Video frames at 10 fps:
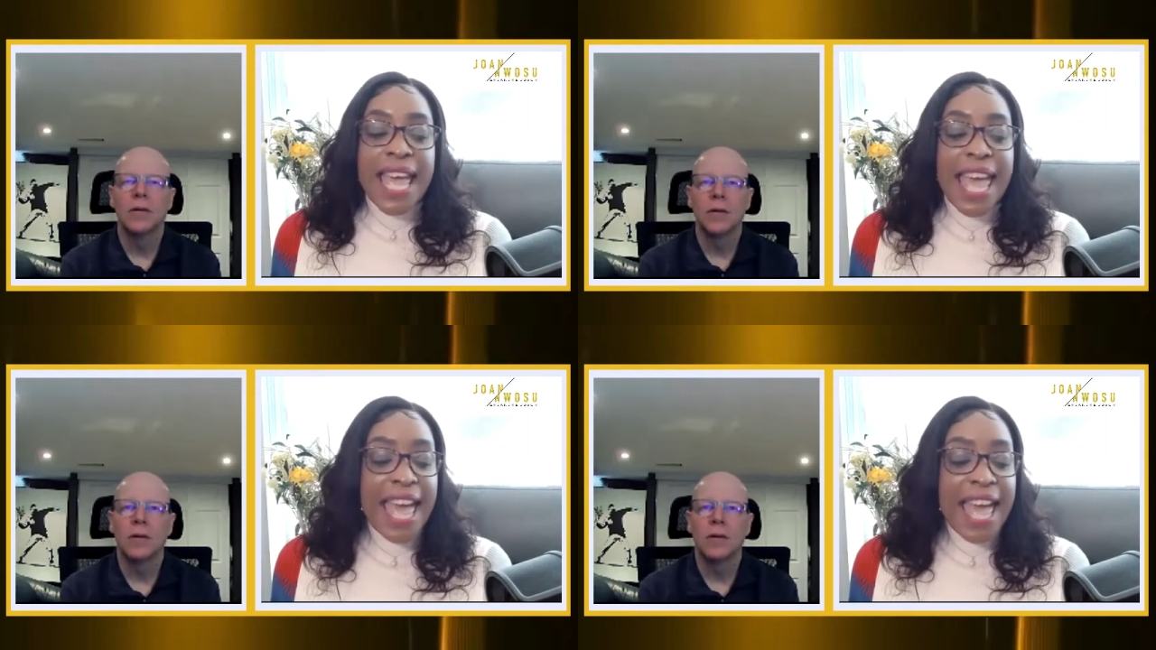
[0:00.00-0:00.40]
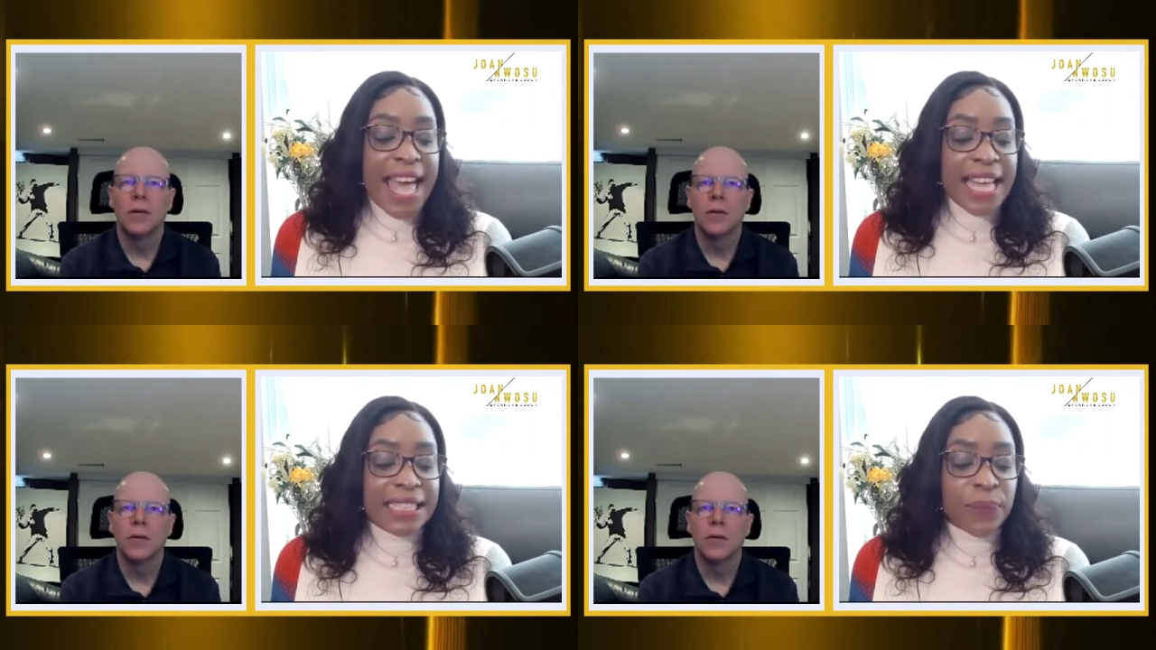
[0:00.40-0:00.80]

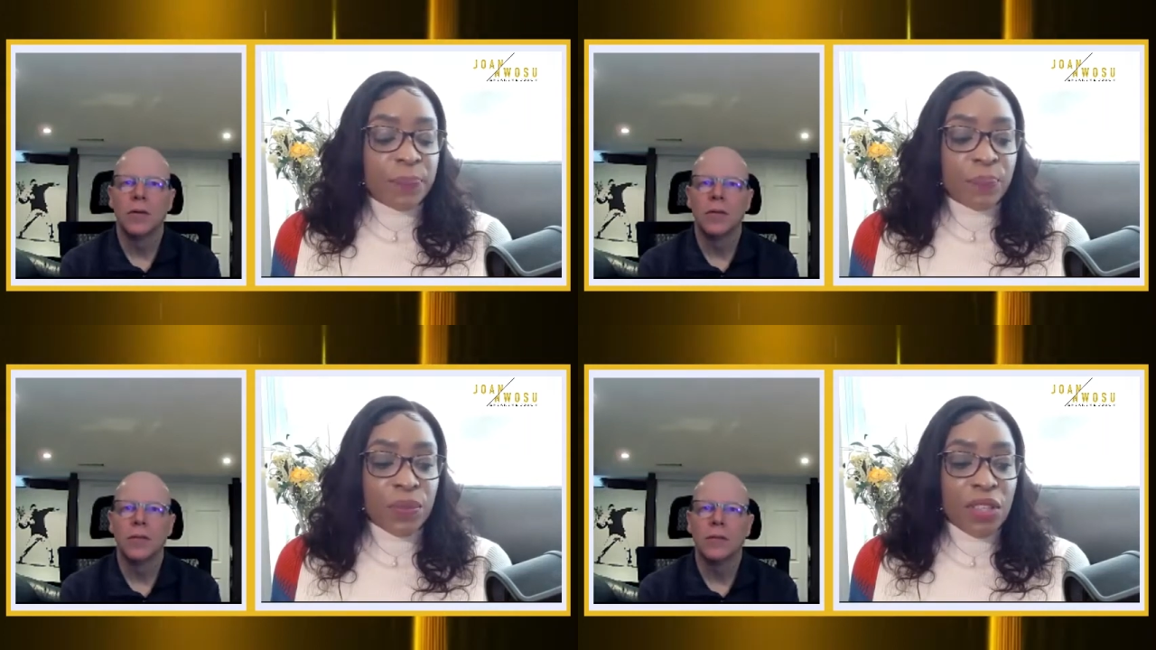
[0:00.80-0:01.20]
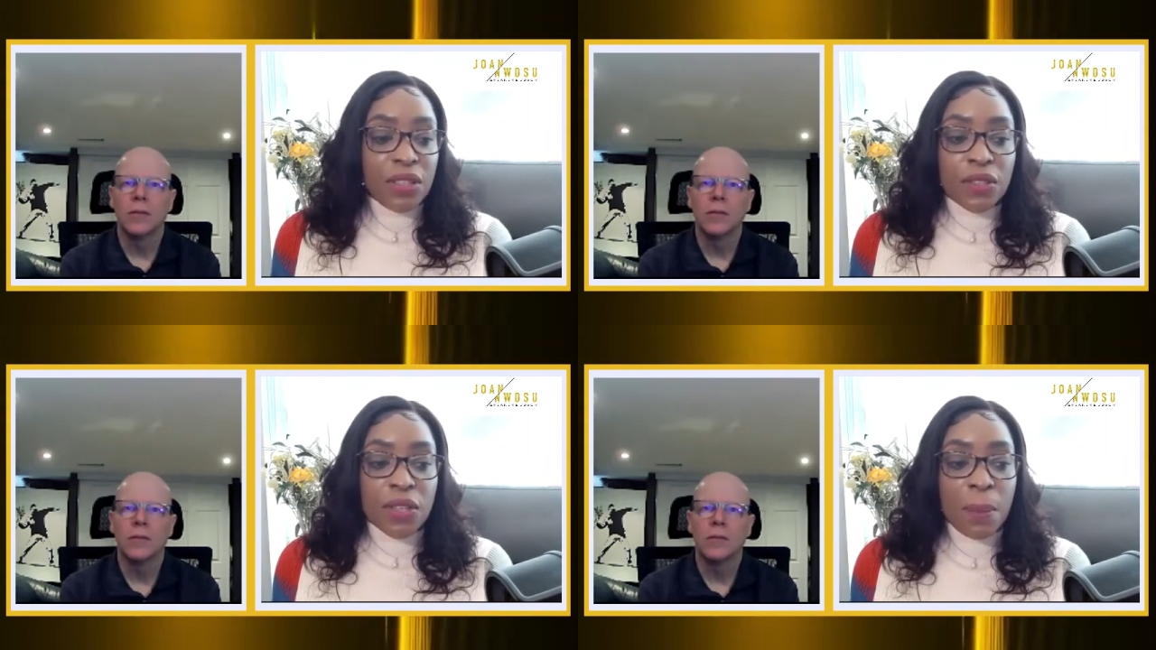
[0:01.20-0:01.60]
Speaker 1: and you know,
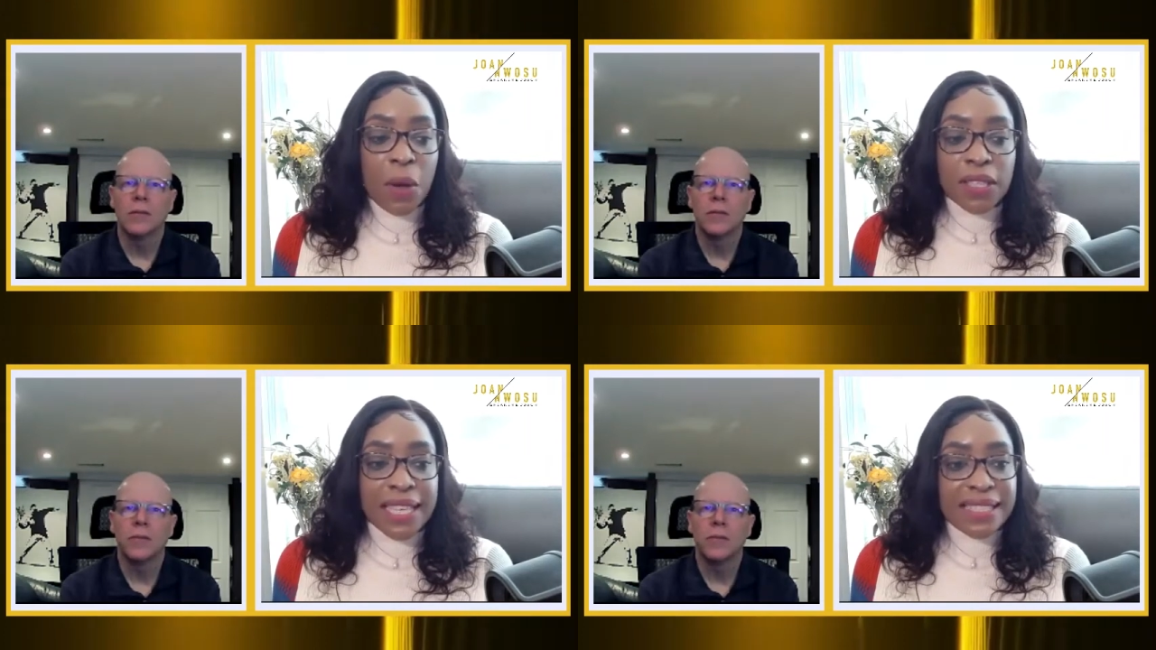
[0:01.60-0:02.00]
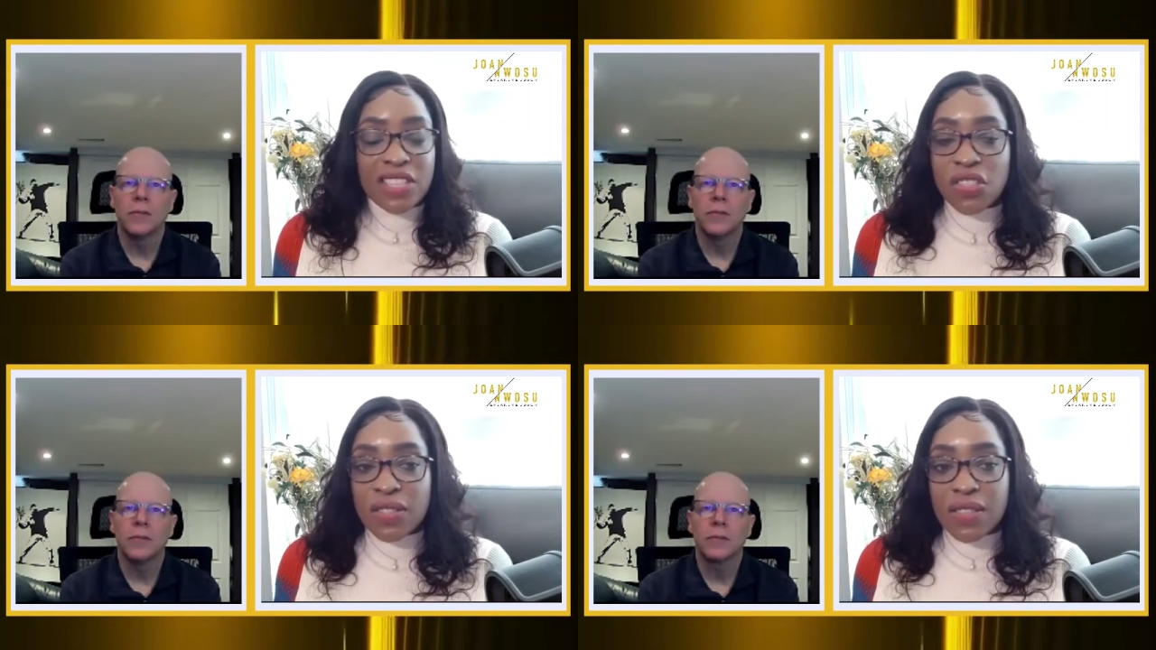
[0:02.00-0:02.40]
some
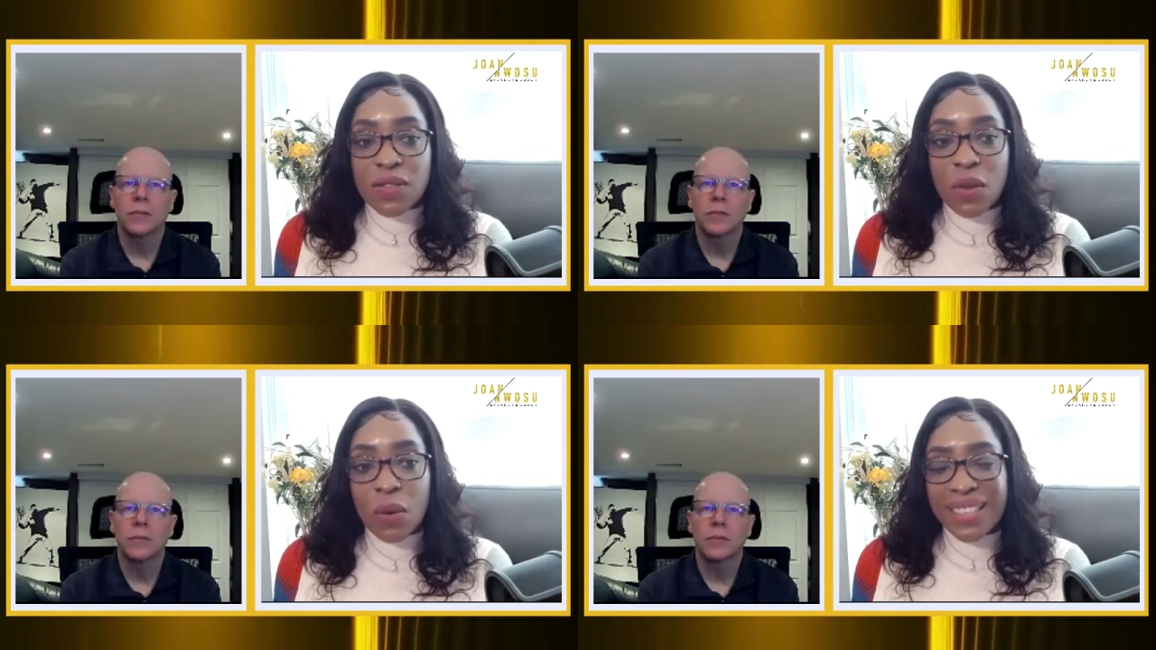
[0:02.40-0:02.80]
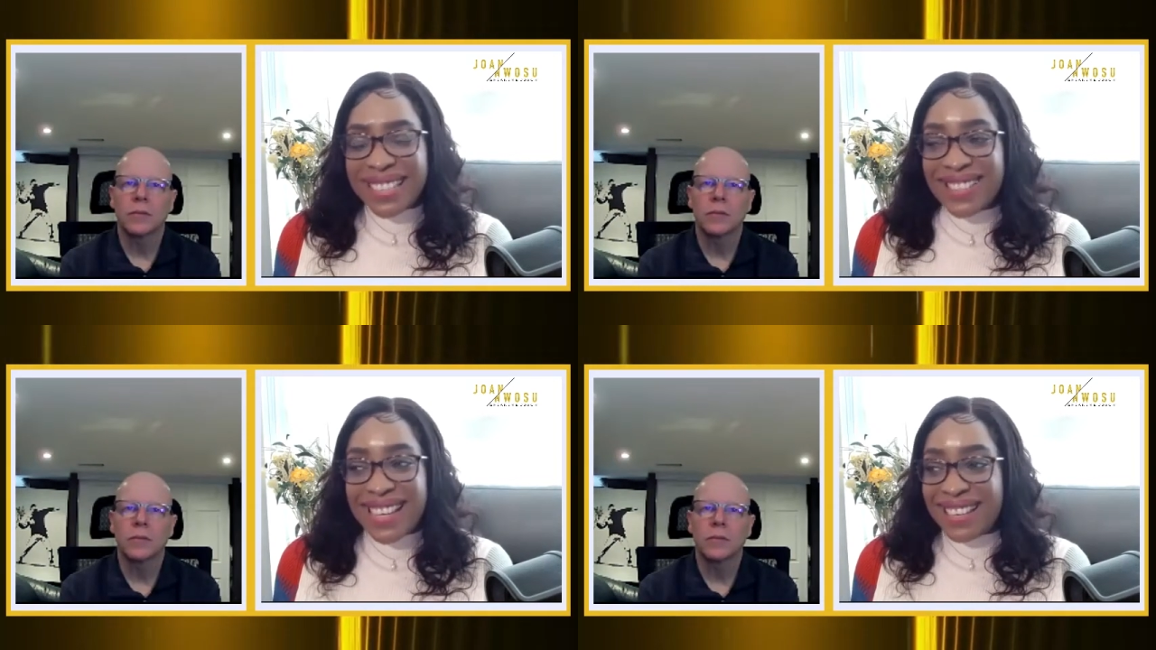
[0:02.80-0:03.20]
organizations is so like you
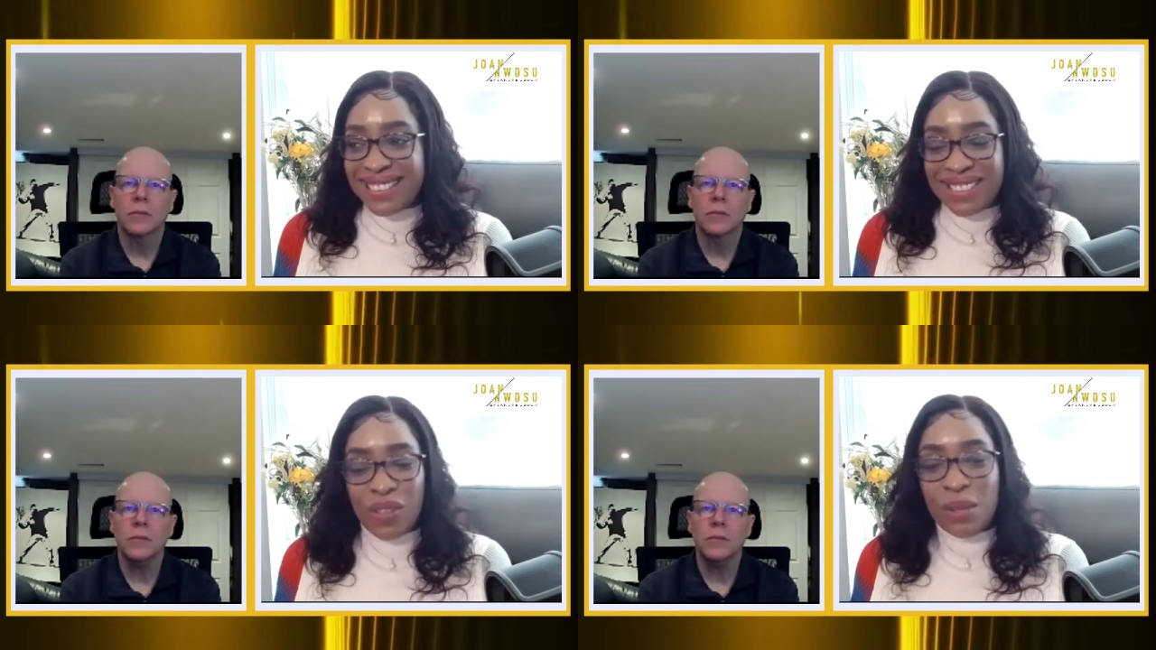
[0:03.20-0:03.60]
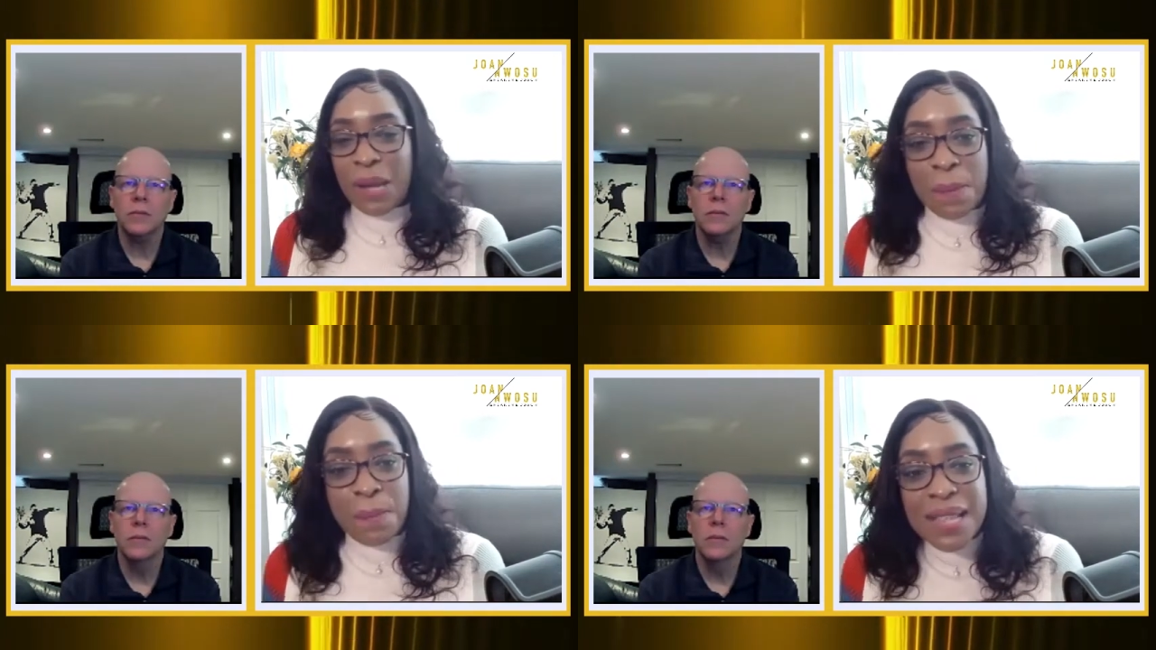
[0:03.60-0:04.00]
said, it's all
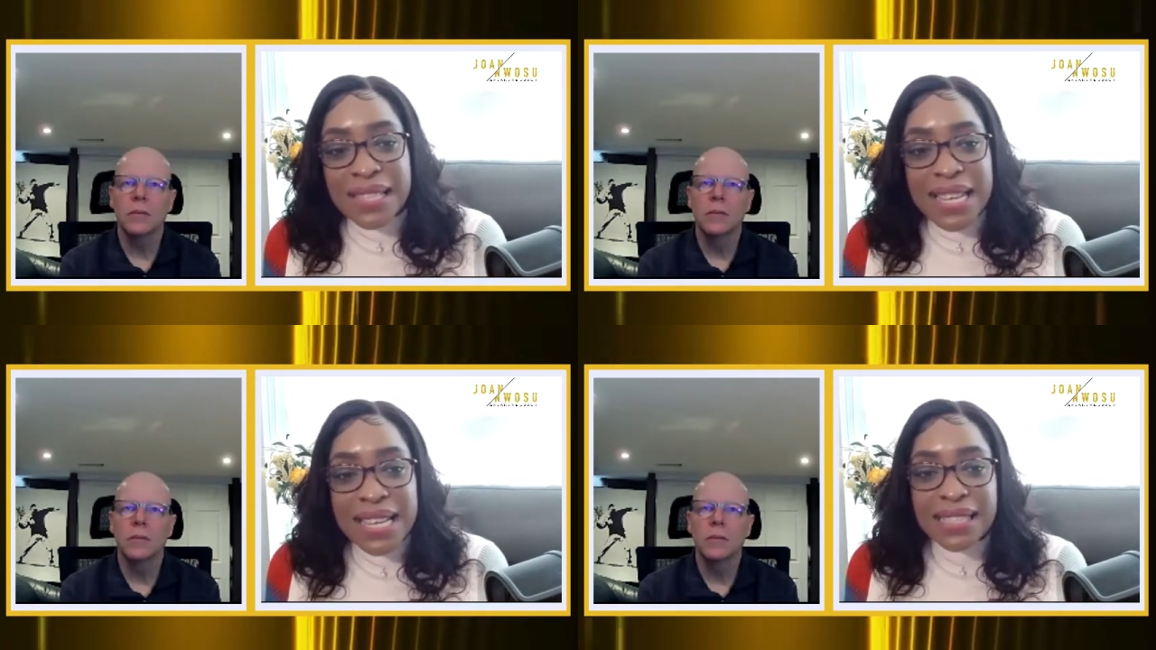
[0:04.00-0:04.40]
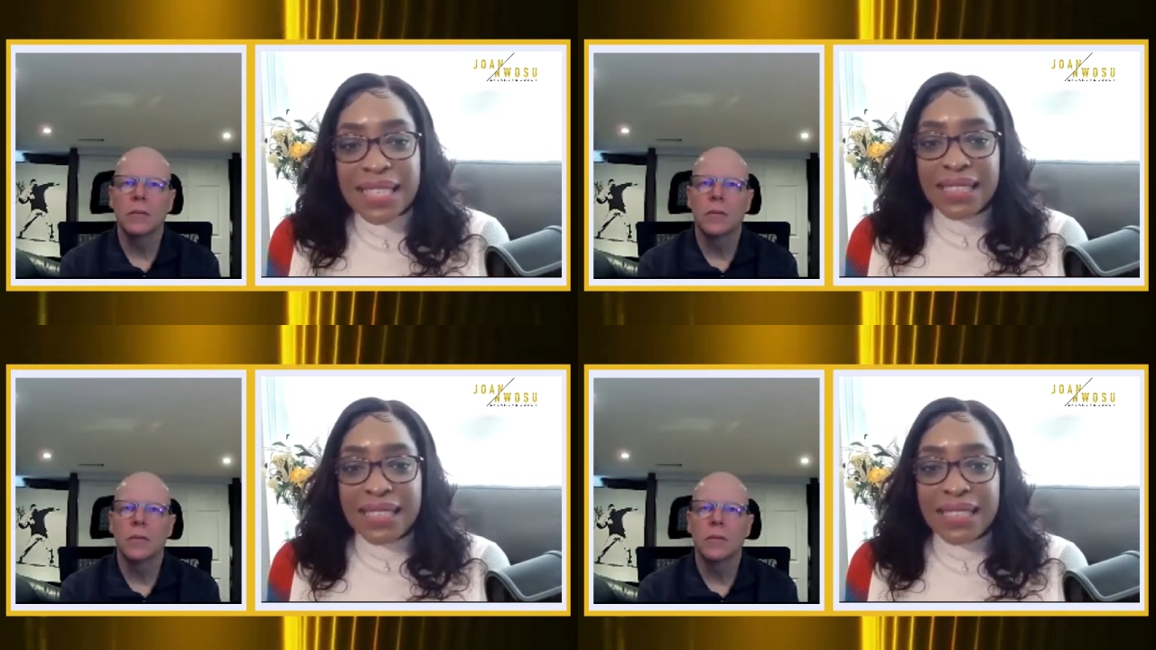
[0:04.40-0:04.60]
about business.